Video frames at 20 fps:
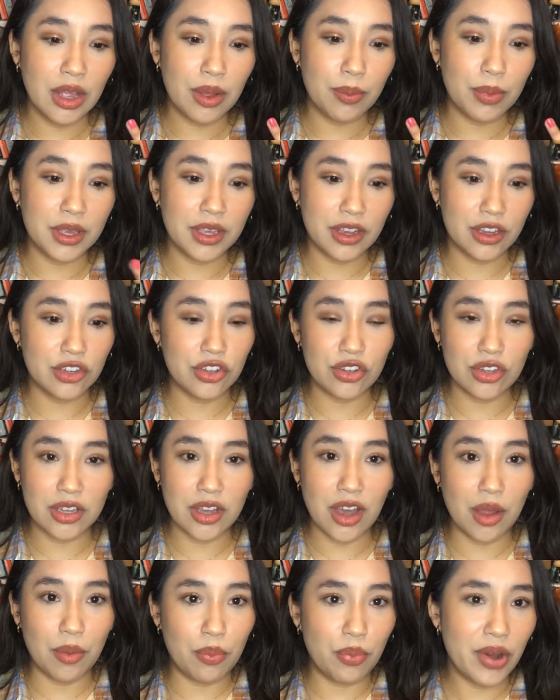because she
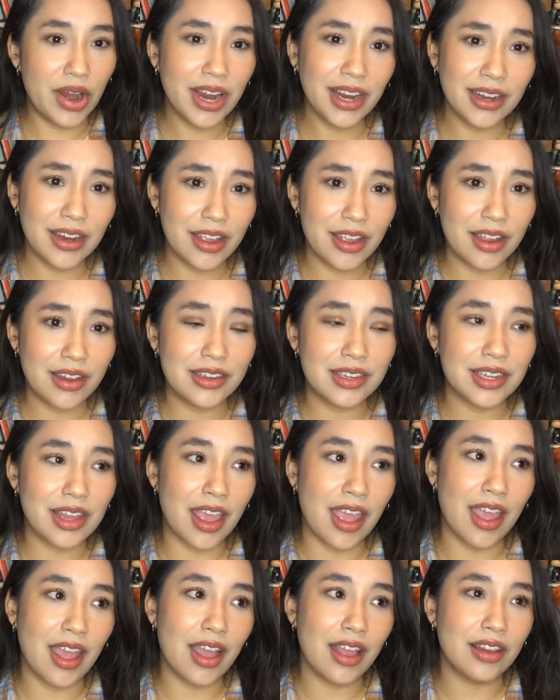got pregnant,
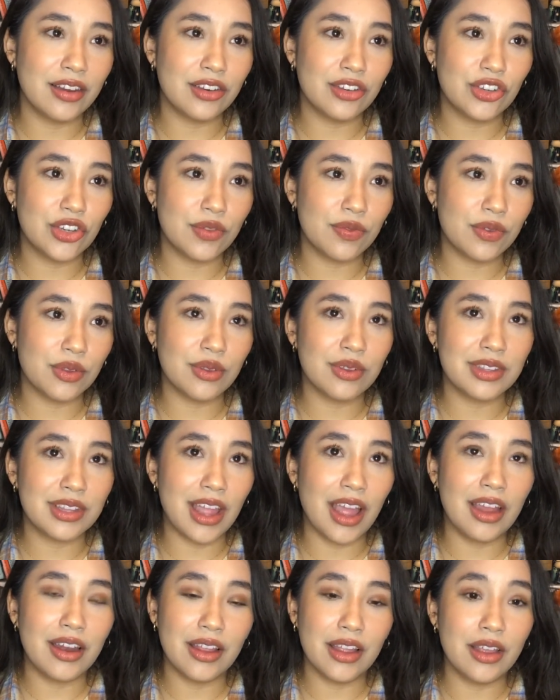and she feels
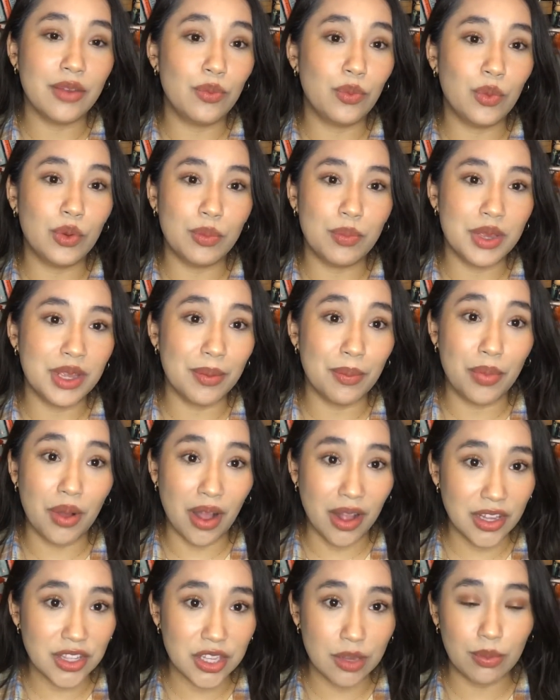that it would be
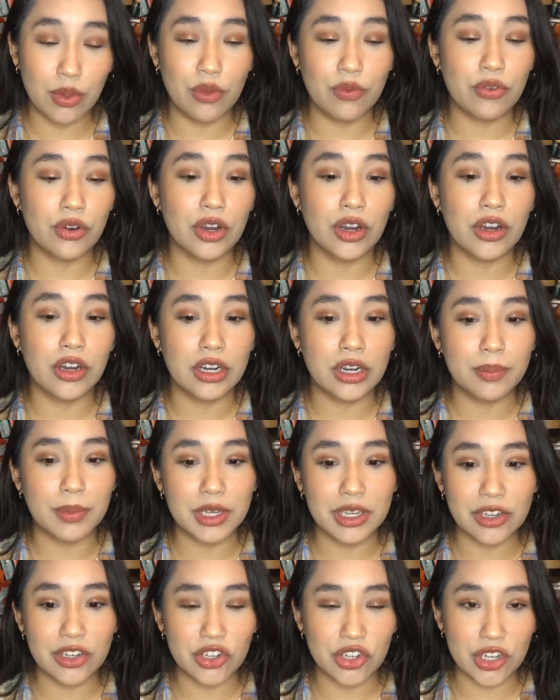impossible for her
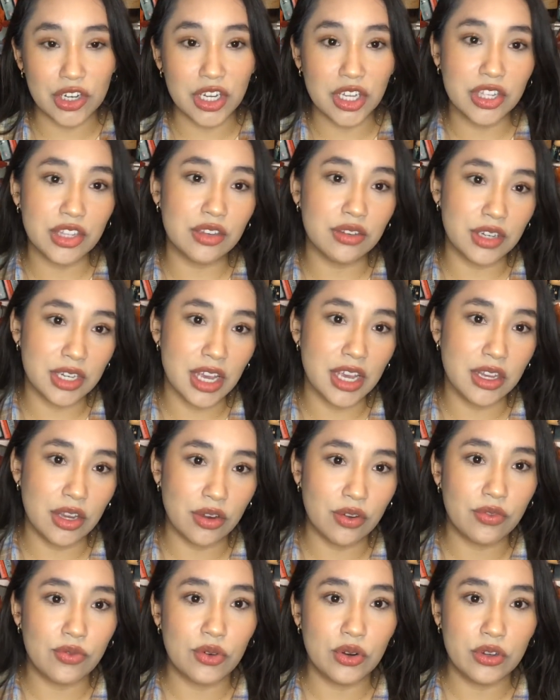because she needs to take
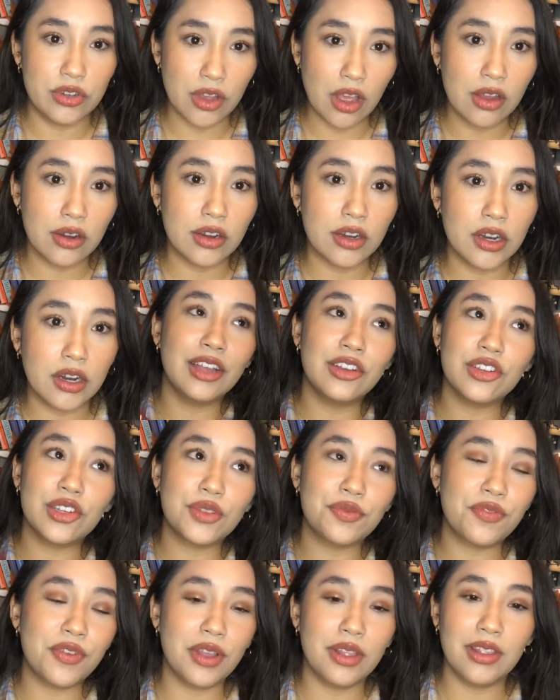care of her daughter. I
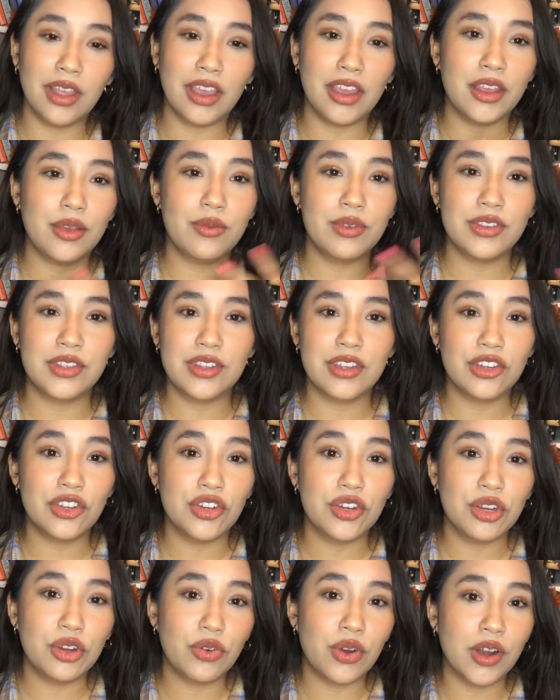just felt like it was such
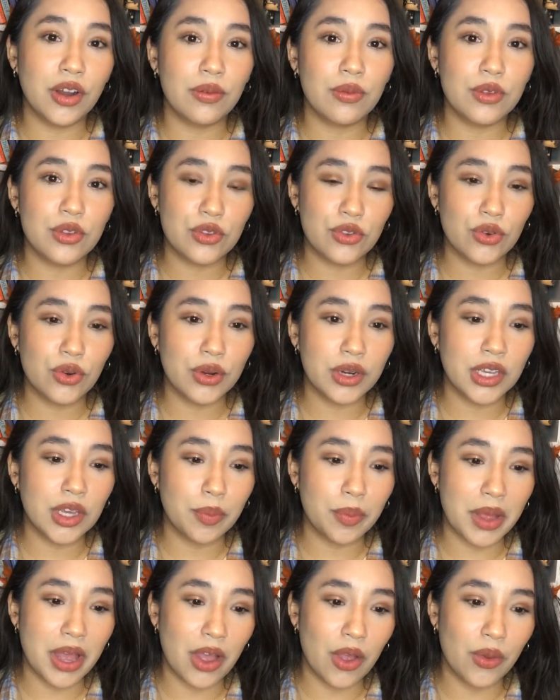an incredible story
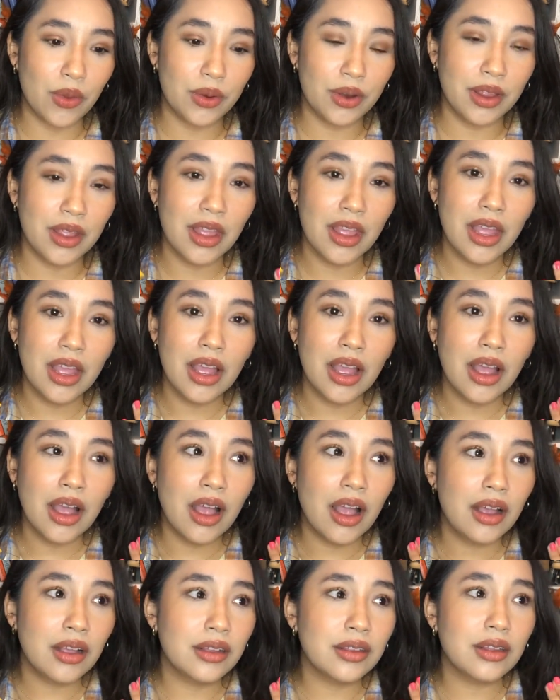about
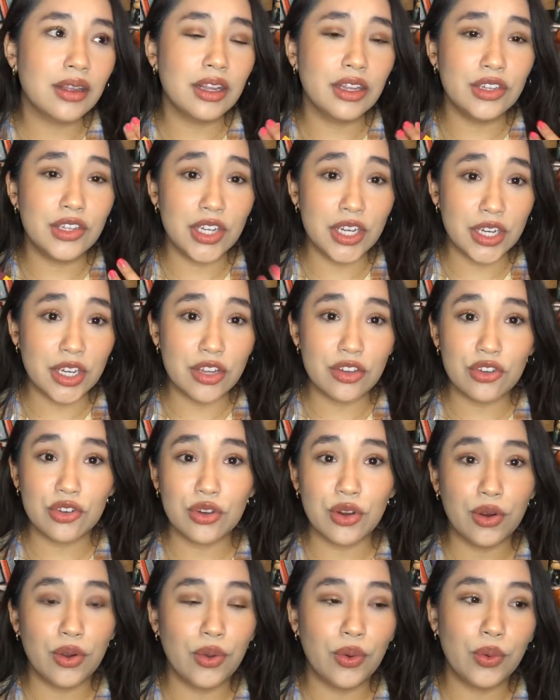a teenage
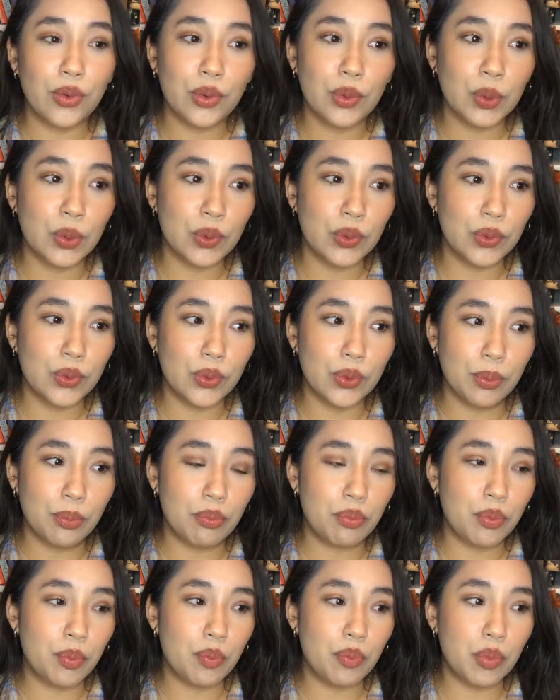girl who
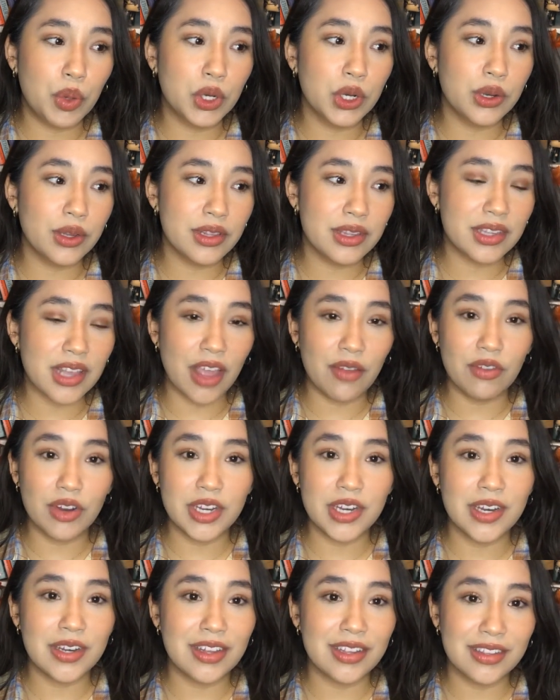puts
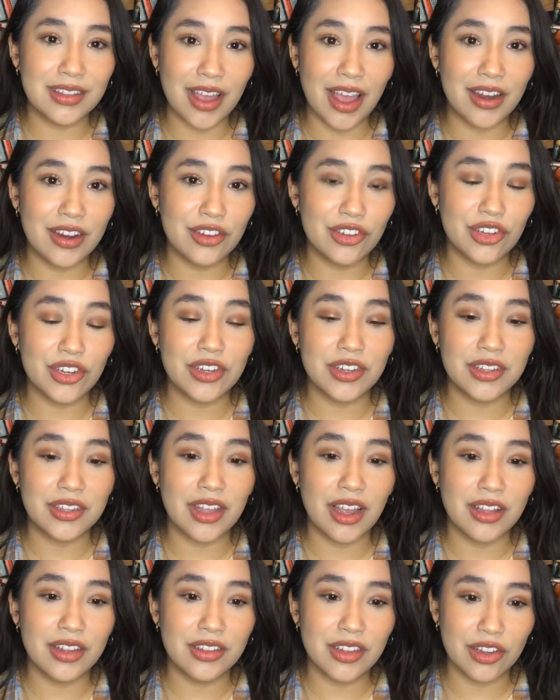everything aside and she
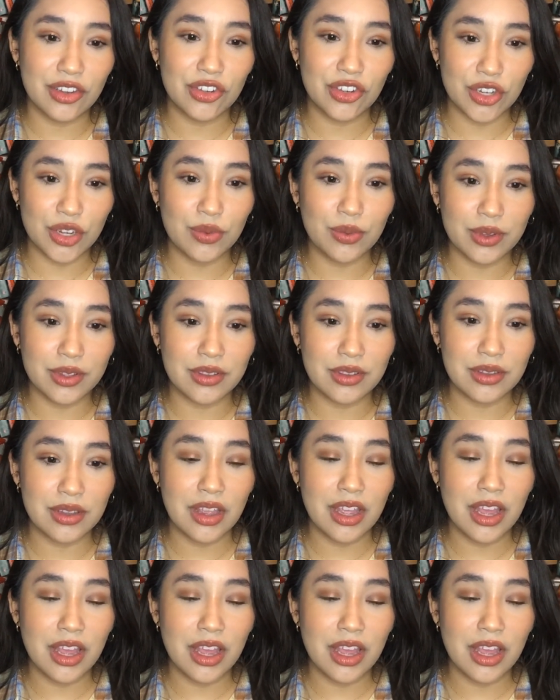decides that she's